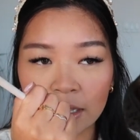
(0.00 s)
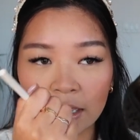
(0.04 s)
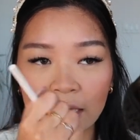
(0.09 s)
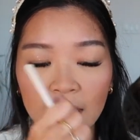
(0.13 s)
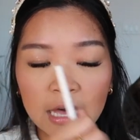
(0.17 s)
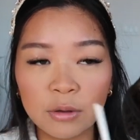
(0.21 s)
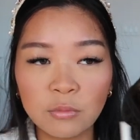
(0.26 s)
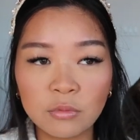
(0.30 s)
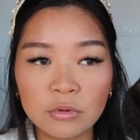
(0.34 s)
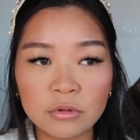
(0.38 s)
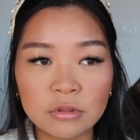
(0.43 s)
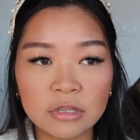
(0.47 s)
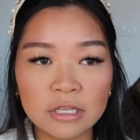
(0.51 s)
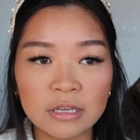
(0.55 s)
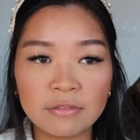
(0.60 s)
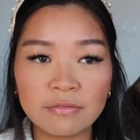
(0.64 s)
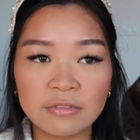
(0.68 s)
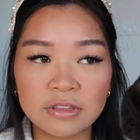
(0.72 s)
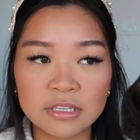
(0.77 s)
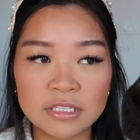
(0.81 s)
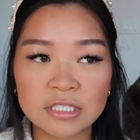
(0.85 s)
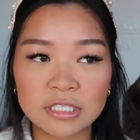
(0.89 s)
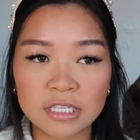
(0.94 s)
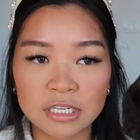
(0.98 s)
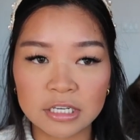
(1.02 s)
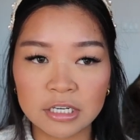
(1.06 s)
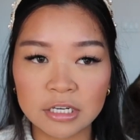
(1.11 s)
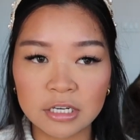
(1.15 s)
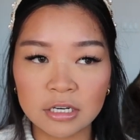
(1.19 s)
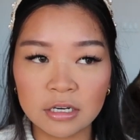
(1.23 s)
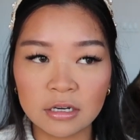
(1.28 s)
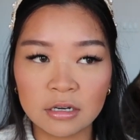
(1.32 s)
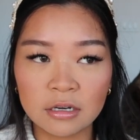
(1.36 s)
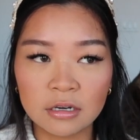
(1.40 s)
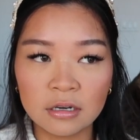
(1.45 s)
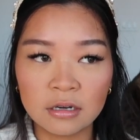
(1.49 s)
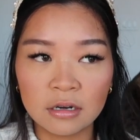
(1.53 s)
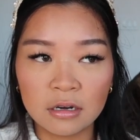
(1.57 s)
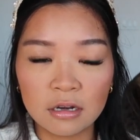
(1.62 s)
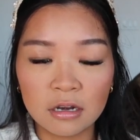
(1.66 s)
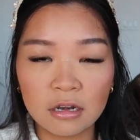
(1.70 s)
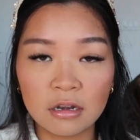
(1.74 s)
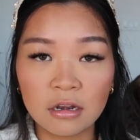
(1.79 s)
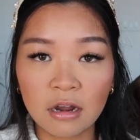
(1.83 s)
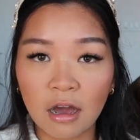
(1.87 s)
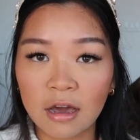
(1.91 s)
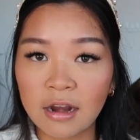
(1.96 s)
I will leave this year
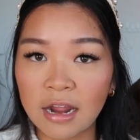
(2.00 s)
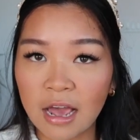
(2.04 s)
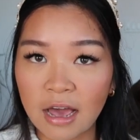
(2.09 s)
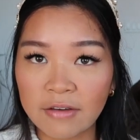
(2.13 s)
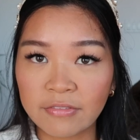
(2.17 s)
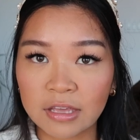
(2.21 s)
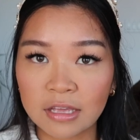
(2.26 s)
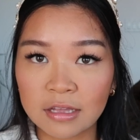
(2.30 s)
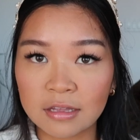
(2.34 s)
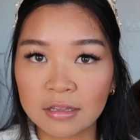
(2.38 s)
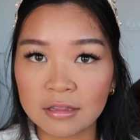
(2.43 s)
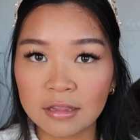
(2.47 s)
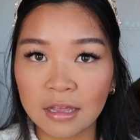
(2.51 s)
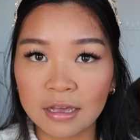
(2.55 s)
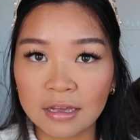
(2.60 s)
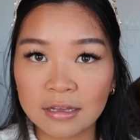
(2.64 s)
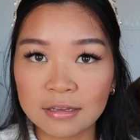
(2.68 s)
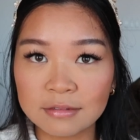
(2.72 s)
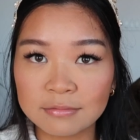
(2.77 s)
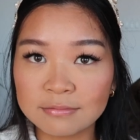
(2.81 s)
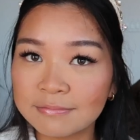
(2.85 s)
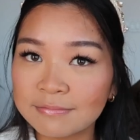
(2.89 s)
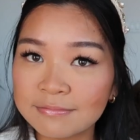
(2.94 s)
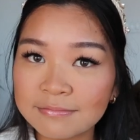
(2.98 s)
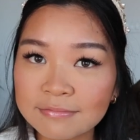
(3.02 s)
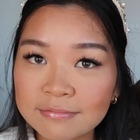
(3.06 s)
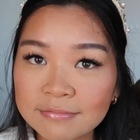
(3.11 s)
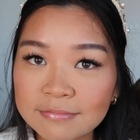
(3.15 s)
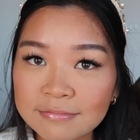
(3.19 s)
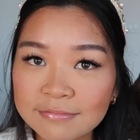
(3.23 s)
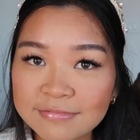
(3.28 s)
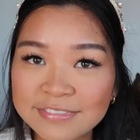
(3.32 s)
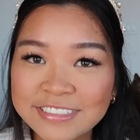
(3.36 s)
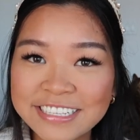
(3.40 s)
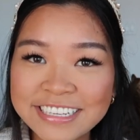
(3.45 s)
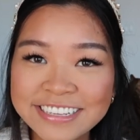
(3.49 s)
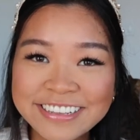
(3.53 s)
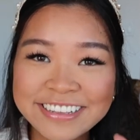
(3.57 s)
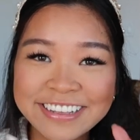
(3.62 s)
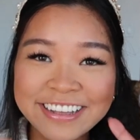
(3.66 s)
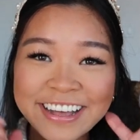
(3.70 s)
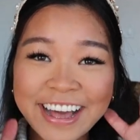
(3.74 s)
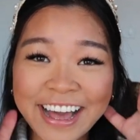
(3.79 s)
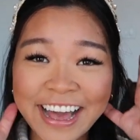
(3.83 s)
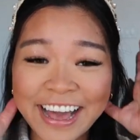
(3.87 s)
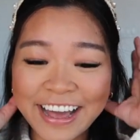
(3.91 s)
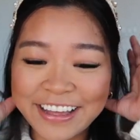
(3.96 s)
not having it. Like,
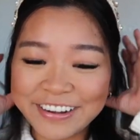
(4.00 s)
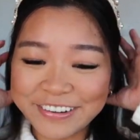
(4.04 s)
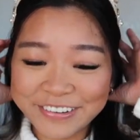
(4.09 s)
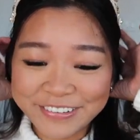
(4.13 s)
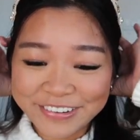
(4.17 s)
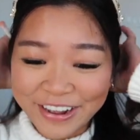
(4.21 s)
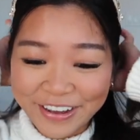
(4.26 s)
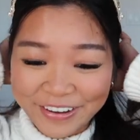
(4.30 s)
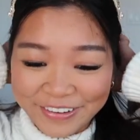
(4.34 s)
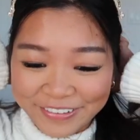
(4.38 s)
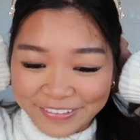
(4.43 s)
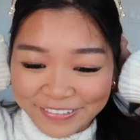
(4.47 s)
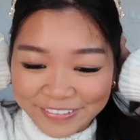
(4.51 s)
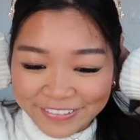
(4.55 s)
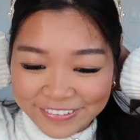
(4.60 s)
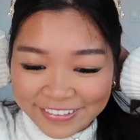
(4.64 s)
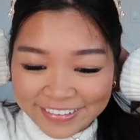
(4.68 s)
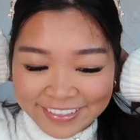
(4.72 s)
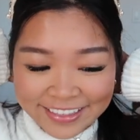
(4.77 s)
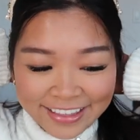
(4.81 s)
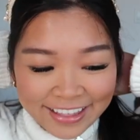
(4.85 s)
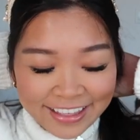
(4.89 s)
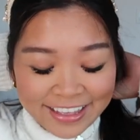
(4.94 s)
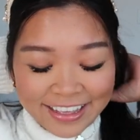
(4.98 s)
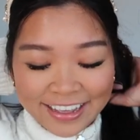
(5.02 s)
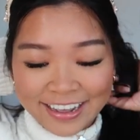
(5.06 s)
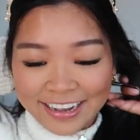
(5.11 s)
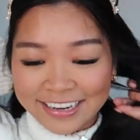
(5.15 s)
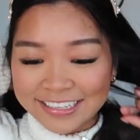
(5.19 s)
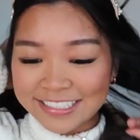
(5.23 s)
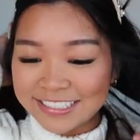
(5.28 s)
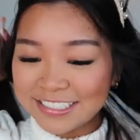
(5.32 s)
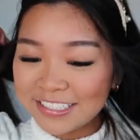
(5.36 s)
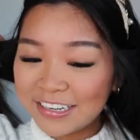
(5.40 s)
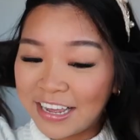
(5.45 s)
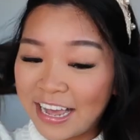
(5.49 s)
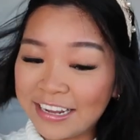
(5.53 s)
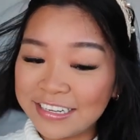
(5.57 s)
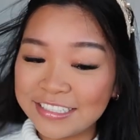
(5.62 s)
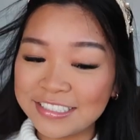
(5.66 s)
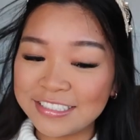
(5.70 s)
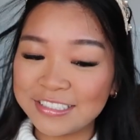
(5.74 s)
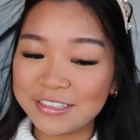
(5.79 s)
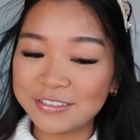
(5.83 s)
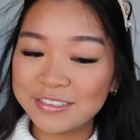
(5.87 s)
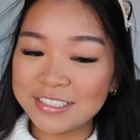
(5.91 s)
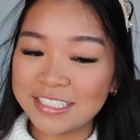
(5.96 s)
I don't know. I just
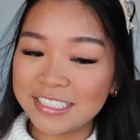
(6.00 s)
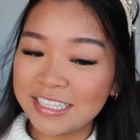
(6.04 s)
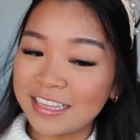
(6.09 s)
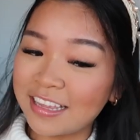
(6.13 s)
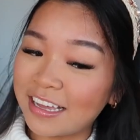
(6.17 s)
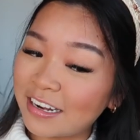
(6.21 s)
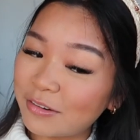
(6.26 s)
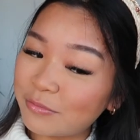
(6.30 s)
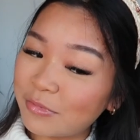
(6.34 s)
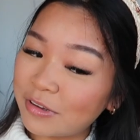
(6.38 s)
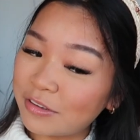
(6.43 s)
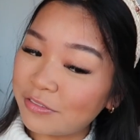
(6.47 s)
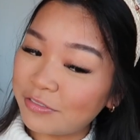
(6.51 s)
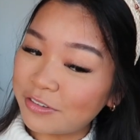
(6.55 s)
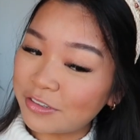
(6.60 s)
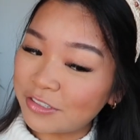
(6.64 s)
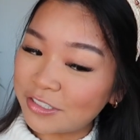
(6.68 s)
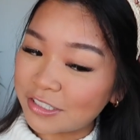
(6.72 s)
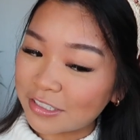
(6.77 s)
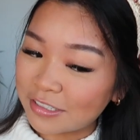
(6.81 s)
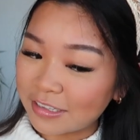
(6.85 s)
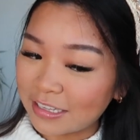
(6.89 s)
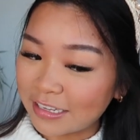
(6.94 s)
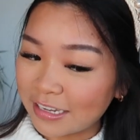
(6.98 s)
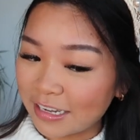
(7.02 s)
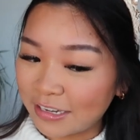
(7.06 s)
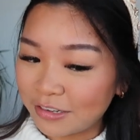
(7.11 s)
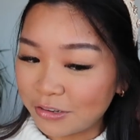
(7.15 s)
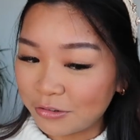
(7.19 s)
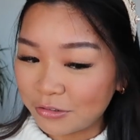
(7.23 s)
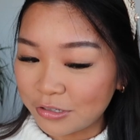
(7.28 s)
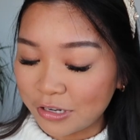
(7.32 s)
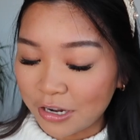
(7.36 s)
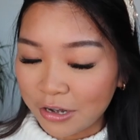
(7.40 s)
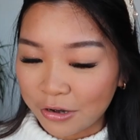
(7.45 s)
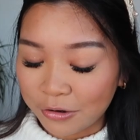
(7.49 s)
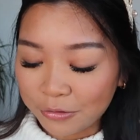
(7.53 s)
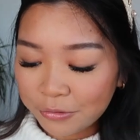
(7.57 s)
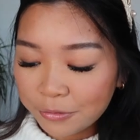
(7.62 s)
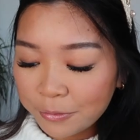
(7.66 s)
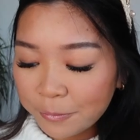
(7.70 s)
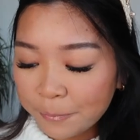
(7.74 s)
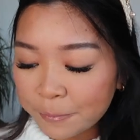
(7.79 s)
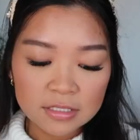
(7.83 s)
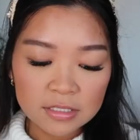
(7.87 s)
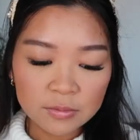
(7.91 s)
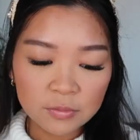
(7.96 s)
don't see that in my future. Like, I don't know.
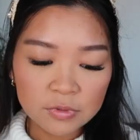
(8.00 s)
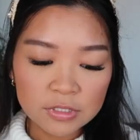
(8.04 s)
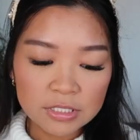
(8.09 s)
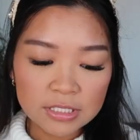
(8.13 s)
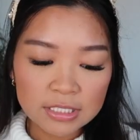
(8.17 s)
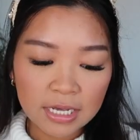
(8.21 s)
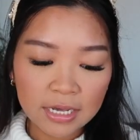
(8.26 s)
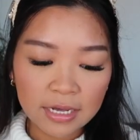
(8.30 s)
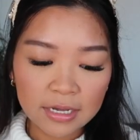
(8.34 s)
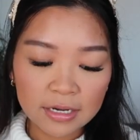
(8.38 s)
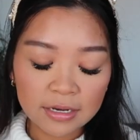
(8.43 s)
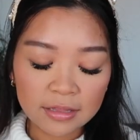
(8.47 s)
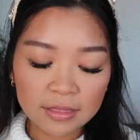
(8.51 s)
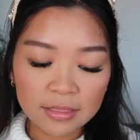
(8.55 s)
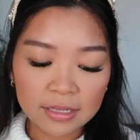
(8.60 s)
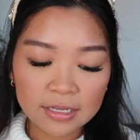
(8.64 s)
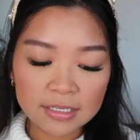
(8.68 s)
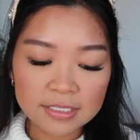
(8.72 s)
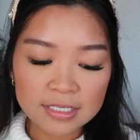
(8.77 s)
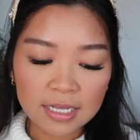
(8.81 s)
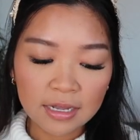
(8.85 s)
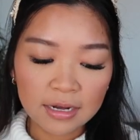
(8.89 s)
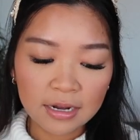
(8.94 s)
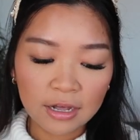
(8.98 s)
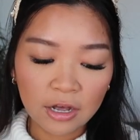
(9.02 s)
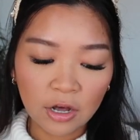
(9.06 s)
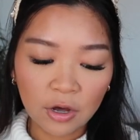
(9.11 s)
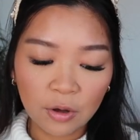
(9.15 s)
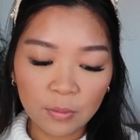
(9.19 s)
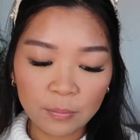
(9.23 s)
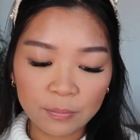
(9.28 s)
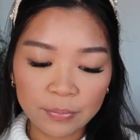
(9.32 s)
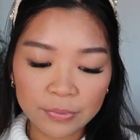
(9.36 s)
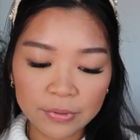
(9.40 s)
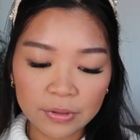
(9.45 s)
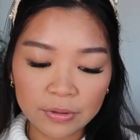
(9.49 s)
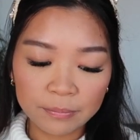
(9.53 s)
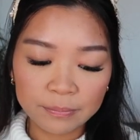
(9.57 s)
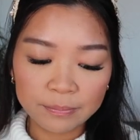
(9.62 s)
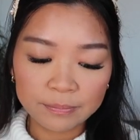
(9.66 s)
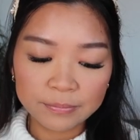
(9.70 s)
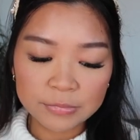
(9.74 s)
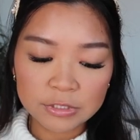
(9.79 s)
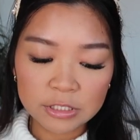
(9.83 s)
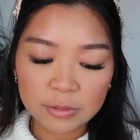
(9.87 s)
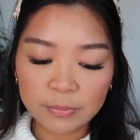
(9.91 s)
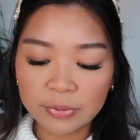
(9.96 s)
Someone said things that help
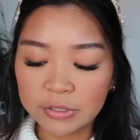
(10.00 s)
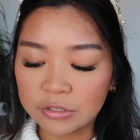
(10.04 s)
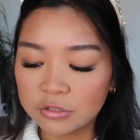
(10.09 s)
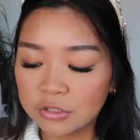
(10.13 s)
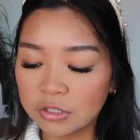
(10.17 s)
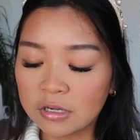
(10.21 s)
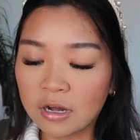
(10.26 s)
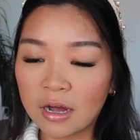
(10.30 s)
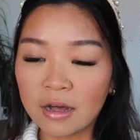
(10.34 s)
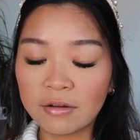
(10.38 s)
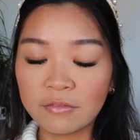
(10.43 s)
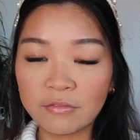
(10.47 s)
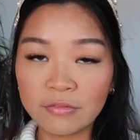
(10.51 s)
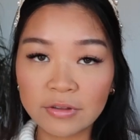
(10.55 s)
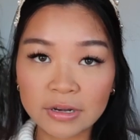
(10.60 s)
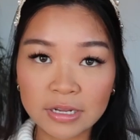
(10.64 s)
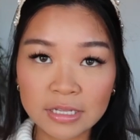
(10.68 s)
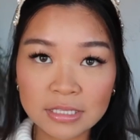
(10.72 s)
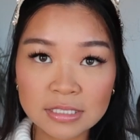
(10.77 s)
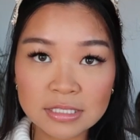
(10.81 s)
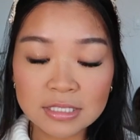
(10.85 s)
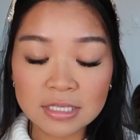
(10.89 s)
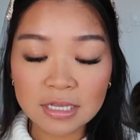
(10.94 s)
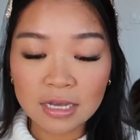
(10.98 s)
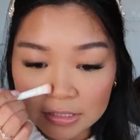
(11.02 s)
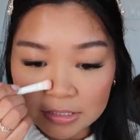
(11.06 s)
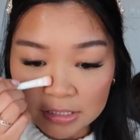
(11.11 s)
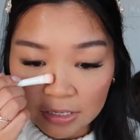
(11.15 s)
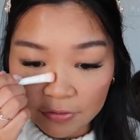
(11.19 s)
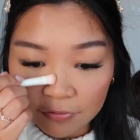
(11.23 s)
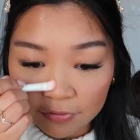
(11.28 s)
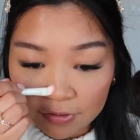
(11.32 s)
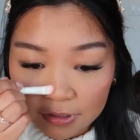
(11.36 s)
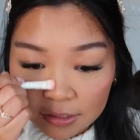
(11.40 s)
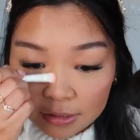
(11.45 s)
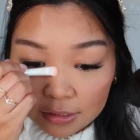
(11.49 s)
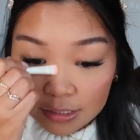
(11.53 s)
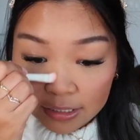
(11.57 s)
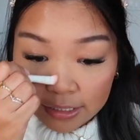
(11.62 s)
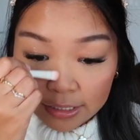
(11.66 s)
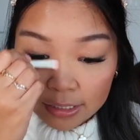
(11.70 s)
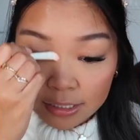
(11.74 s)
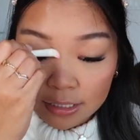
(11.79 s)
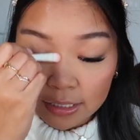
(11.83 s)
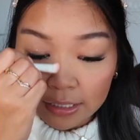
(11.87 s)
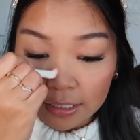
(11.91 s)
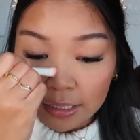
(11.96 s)
to build your confidence.
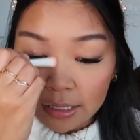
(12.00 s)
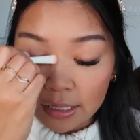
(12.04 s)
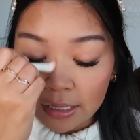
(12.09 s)
Definitely